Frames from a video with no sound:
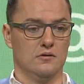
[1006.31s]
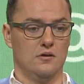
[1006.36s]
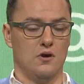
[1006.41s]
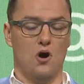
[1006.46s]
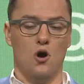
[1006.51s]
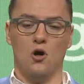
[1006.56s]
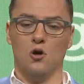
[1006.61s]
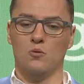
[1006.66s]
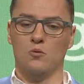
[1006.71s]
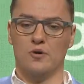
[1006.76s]

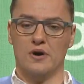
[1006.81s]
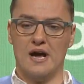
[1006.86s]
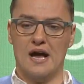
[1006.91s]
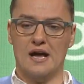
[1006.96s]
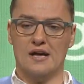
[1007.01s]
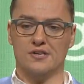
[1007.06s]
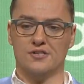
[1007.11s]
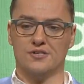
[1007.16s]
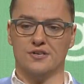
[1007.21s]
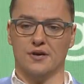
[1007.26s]
All we're
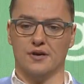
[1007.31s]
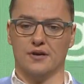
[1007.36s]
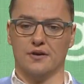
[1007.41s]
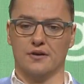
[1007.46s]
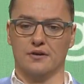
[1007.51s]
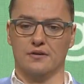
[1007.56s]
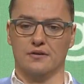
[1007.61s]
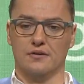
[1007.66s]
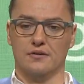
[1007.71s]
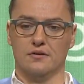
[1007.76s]
asking
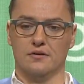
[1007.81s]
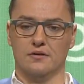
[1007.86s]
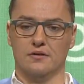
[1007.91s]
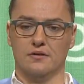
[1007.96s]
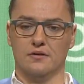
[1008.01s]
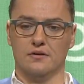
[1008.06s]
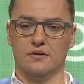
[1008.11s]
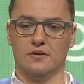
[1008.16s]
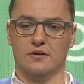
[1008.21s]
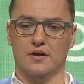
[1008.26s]

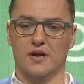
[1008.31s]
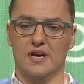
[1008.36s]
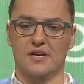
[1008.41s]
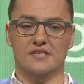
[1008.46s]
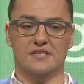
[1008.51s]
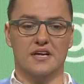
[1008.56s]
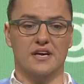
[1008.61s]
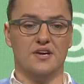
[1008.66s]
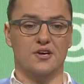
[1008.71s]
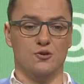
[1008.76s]
is
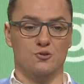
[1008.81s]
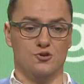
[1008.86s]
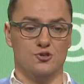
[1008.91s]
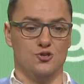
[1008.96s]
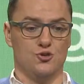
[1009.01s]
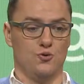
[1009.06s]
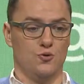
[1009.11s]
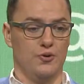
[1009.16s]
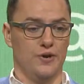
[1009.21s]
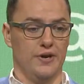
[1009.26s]
that you
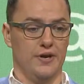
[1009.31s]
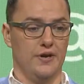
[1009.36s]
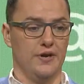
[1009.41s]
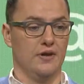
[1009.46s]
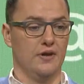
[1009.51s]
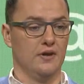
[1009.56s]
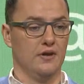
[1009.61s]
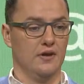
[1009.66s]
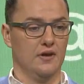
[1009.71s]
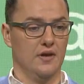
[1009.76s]
join
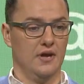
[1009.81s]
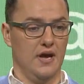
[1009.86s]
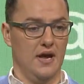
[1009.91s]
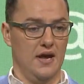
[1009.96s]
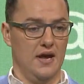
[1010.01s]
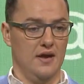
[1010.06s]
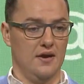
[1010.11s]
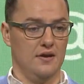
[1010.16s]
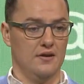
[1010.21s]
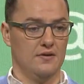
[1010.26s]

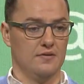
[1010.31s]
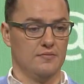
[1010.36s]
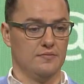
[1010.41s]
in.